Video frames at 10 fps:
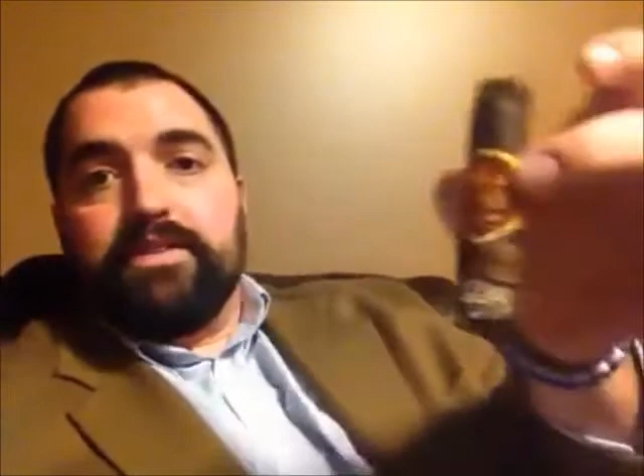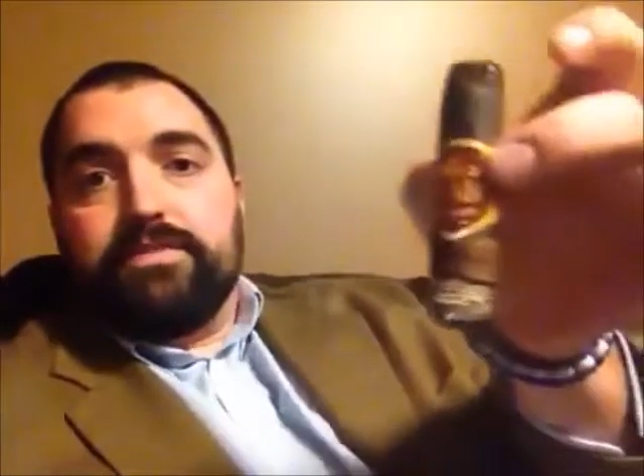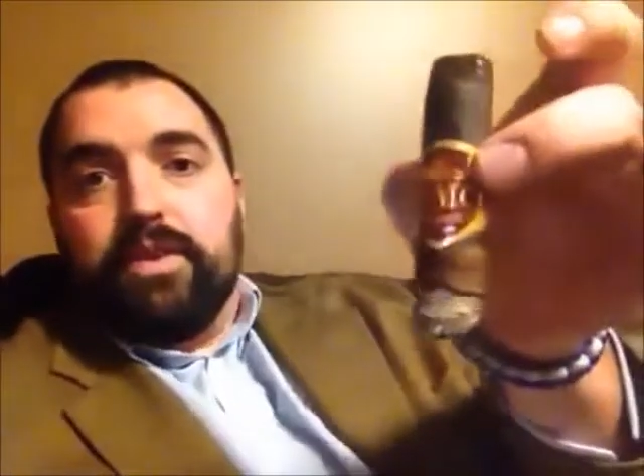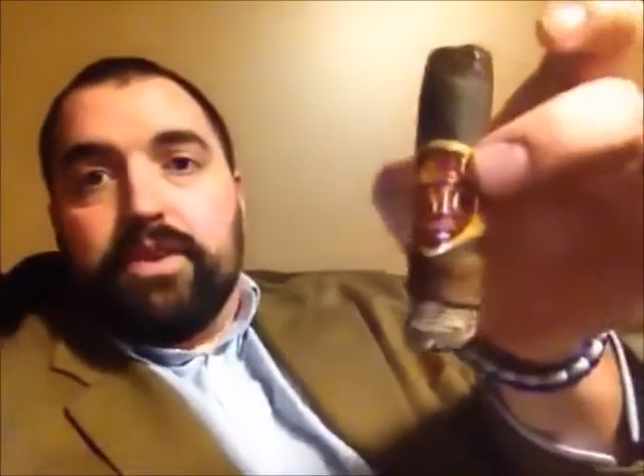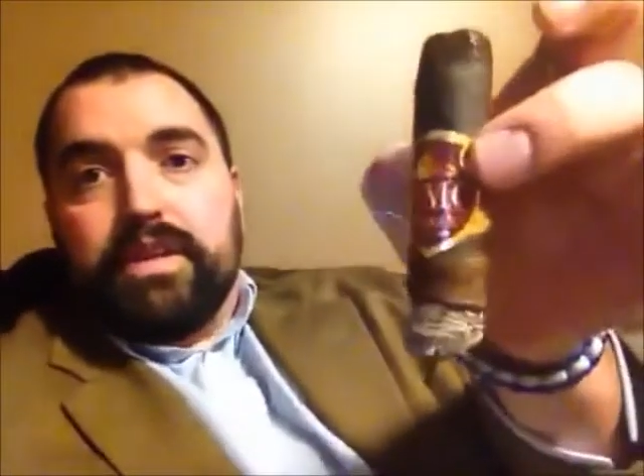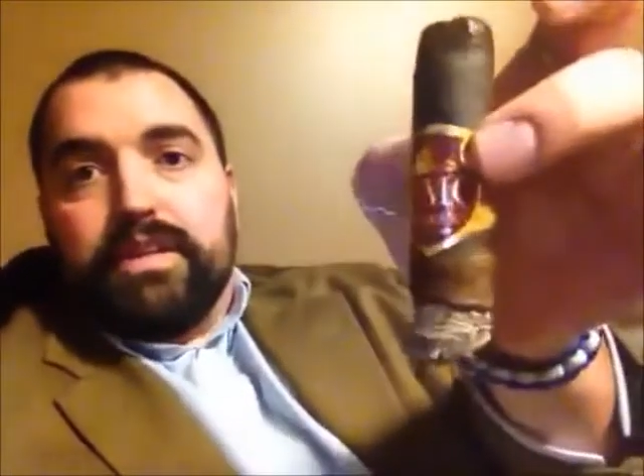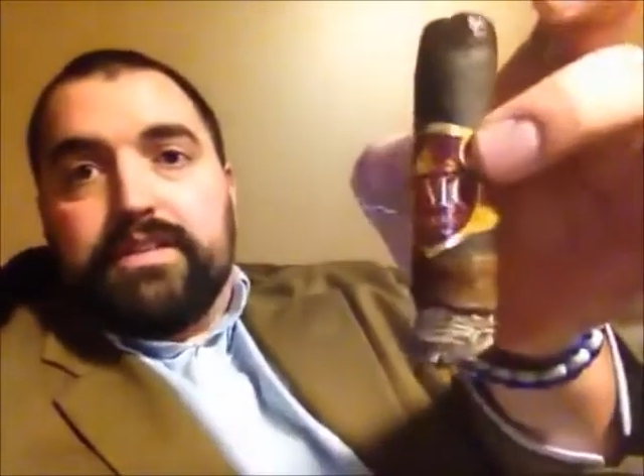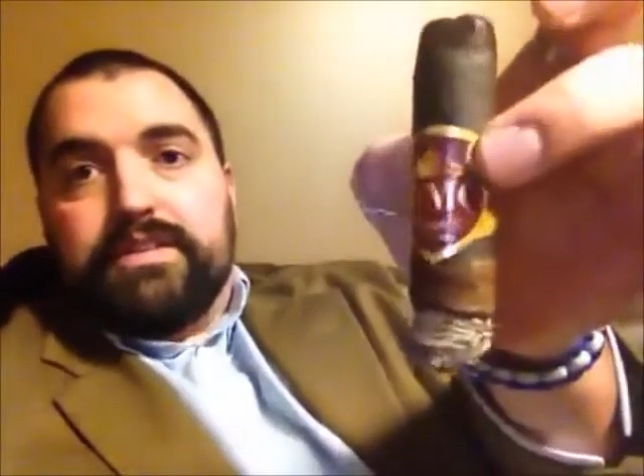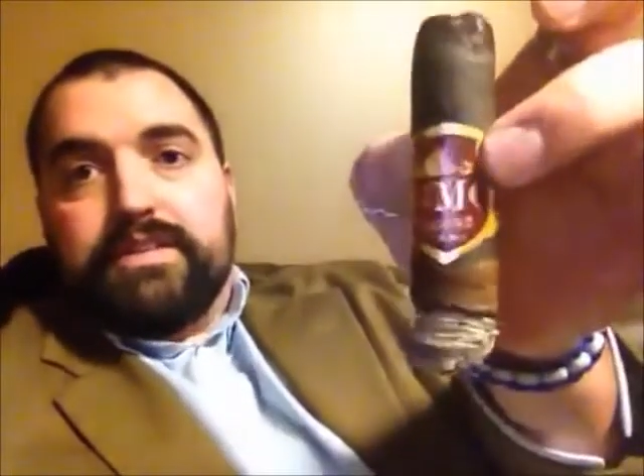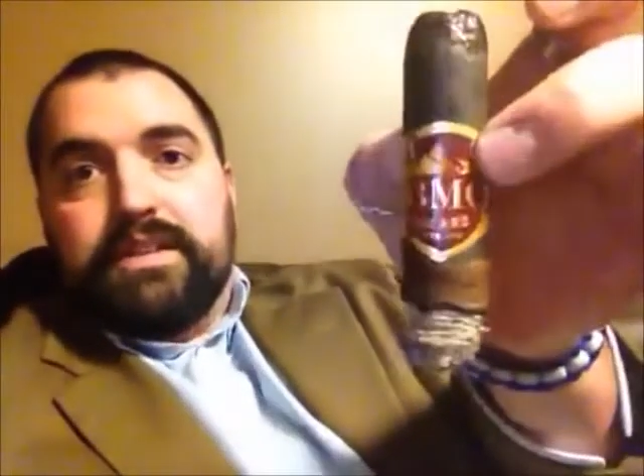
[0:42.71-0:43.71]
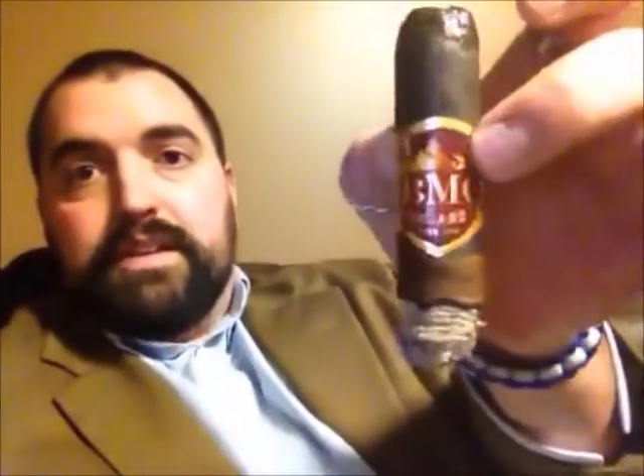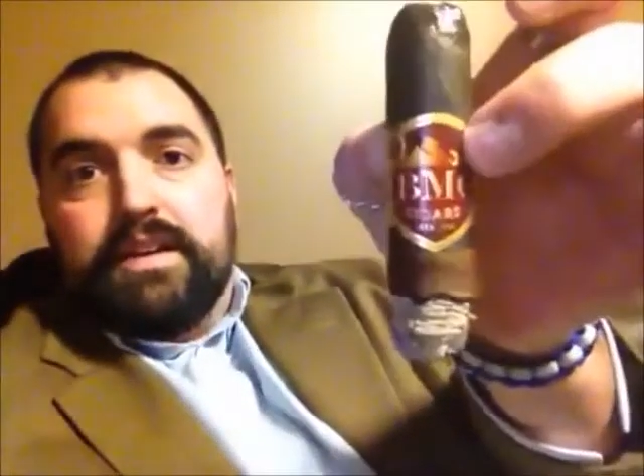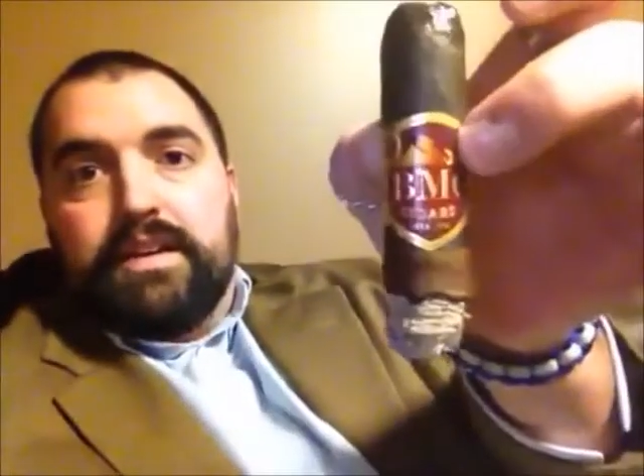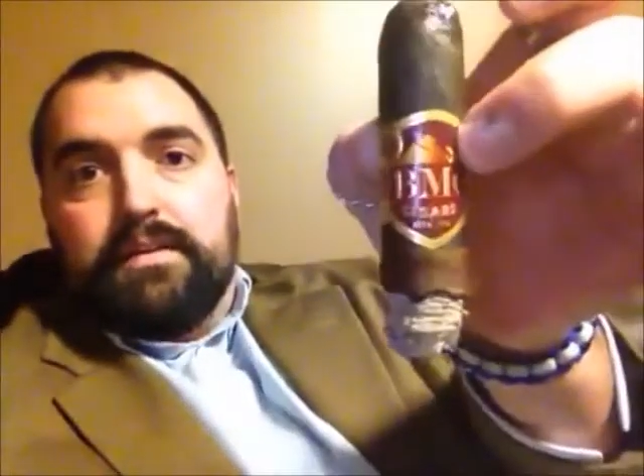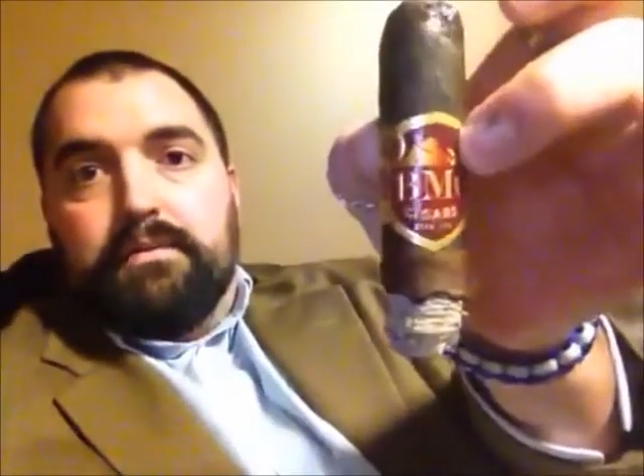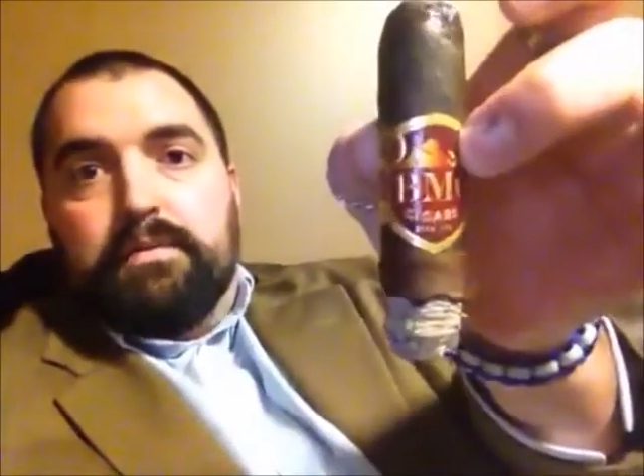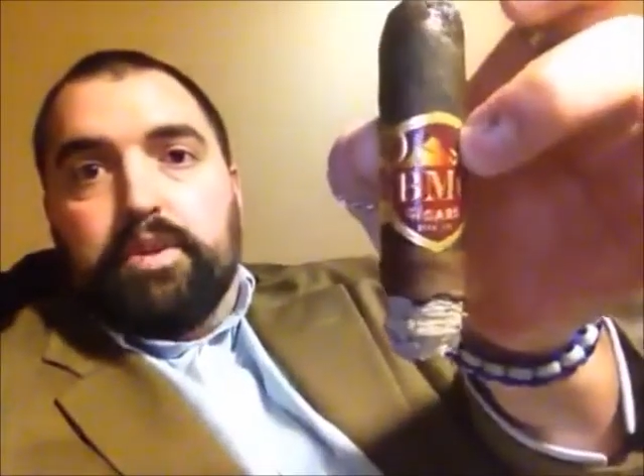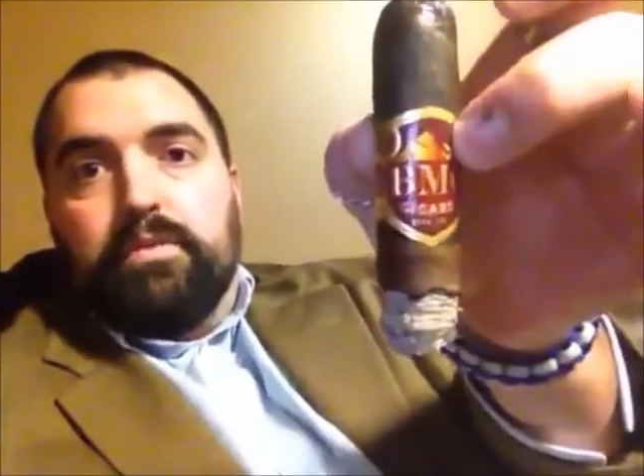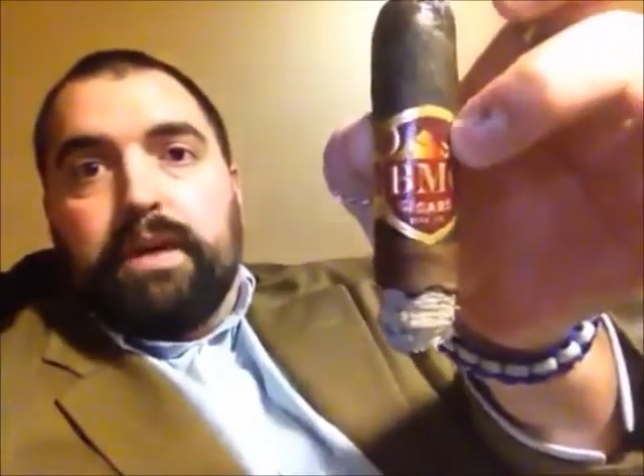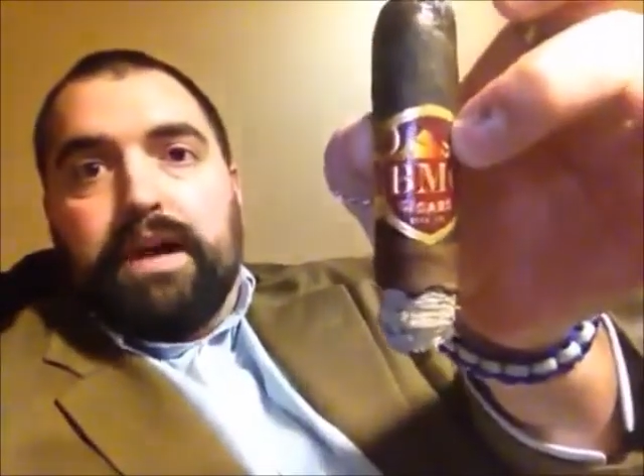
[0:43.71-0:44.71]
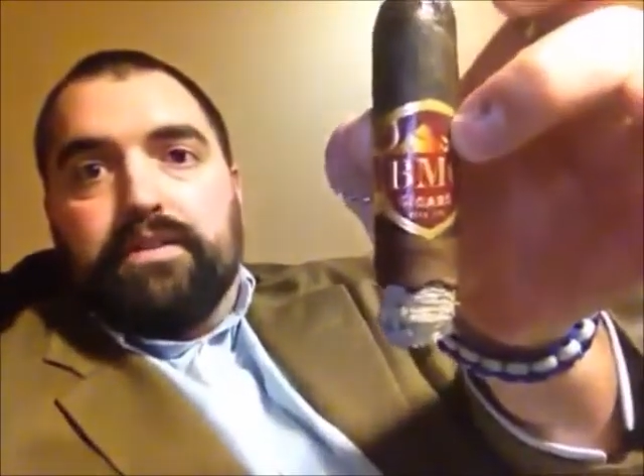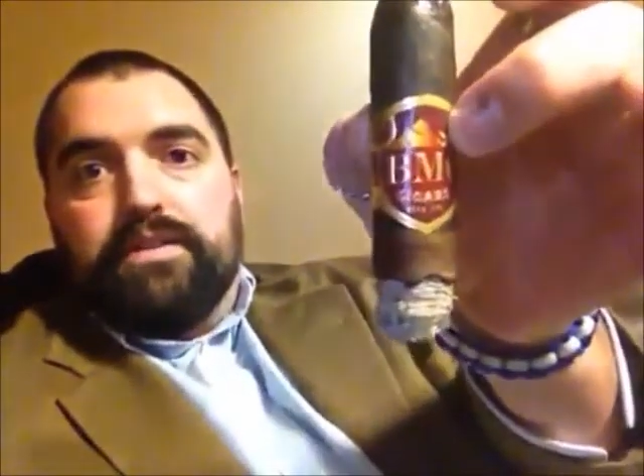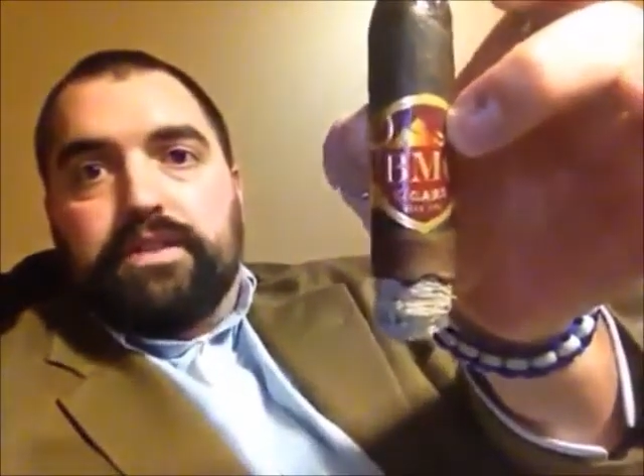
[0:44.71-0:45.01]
smoking this Blue Mountain